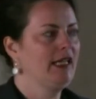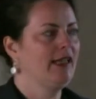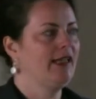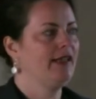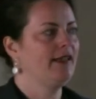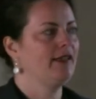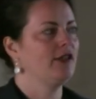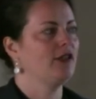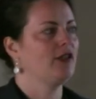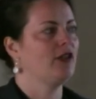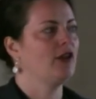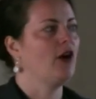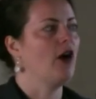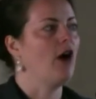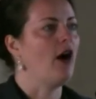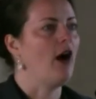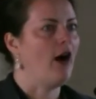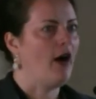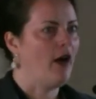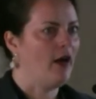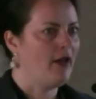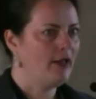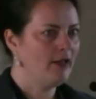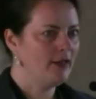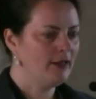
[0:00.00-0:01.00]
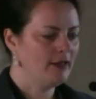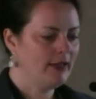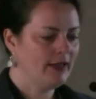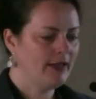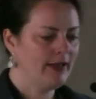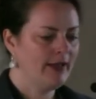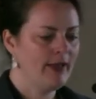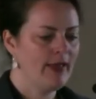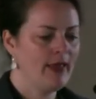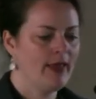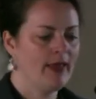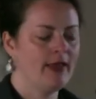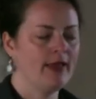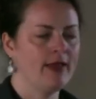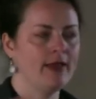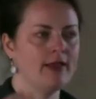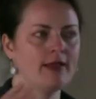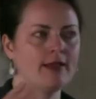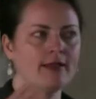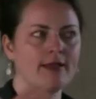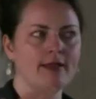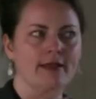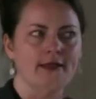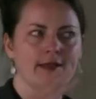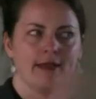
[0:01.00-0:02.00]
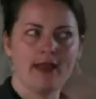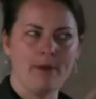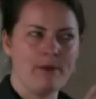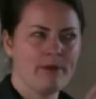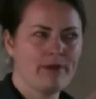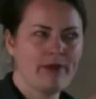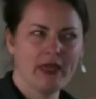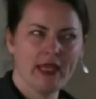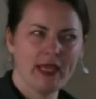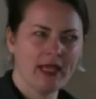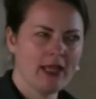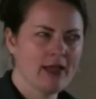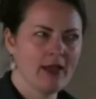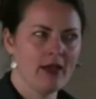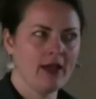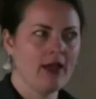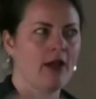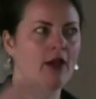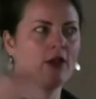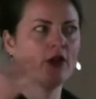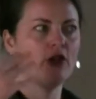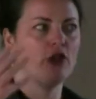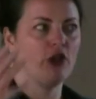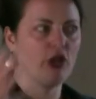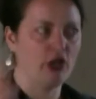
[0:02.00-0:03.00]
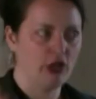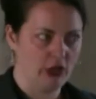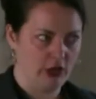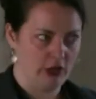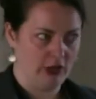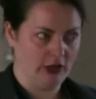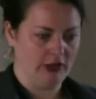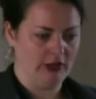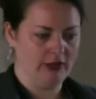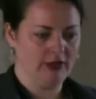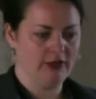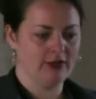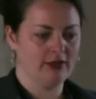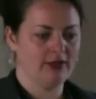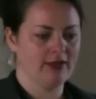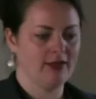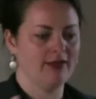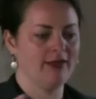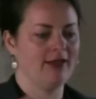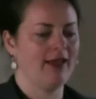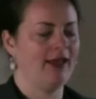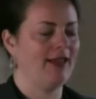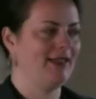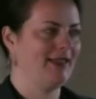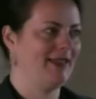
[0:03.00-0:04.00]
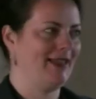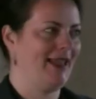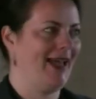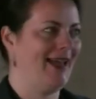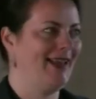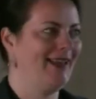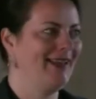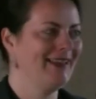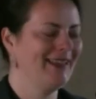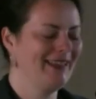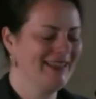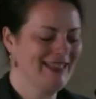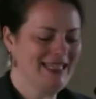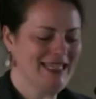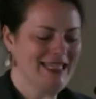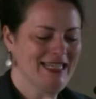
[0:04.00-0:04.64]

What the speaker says: "It's called something Girls," I said,